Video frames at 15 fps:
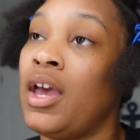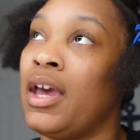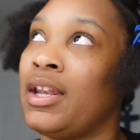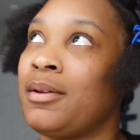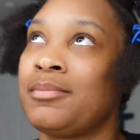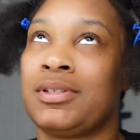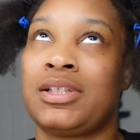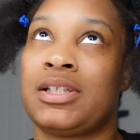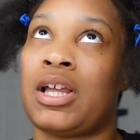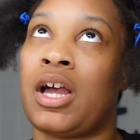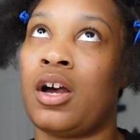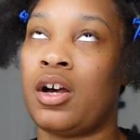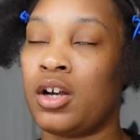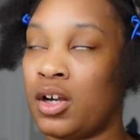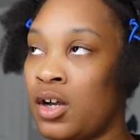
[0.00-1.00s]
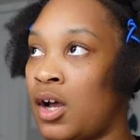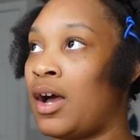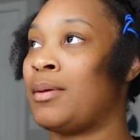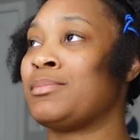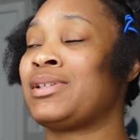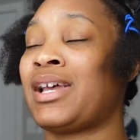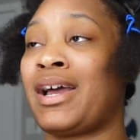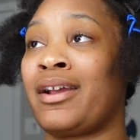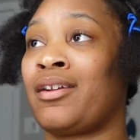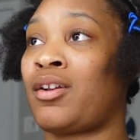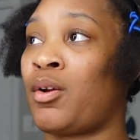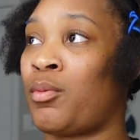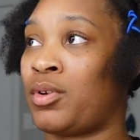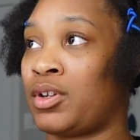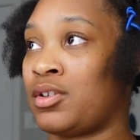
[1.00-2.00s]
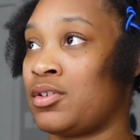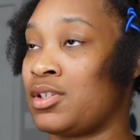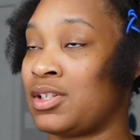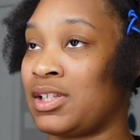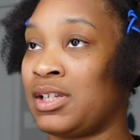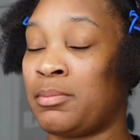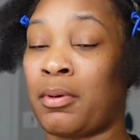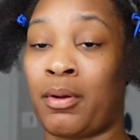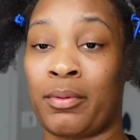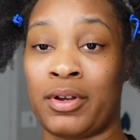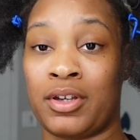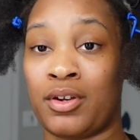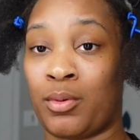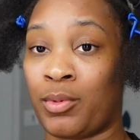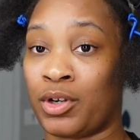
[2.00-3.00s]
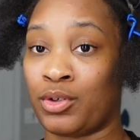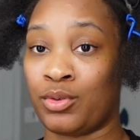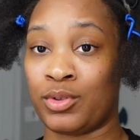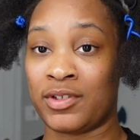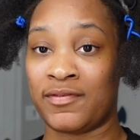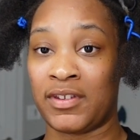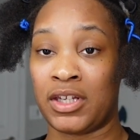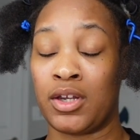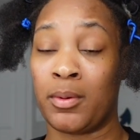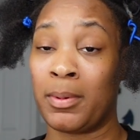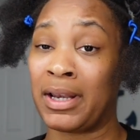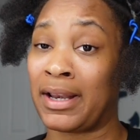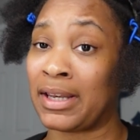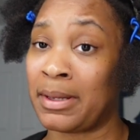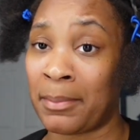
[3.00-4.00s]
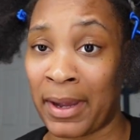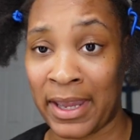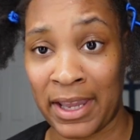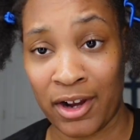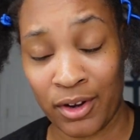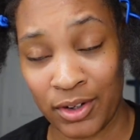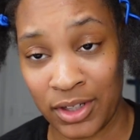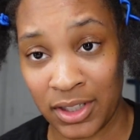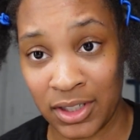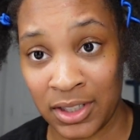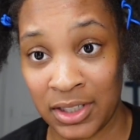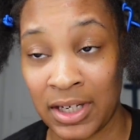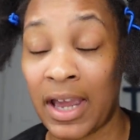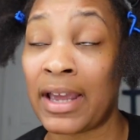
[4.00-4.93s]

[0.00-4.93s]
And I'm just like, huh, I'm tired. I want to go to sleep. I really don't want to do this video, but I need my hair done.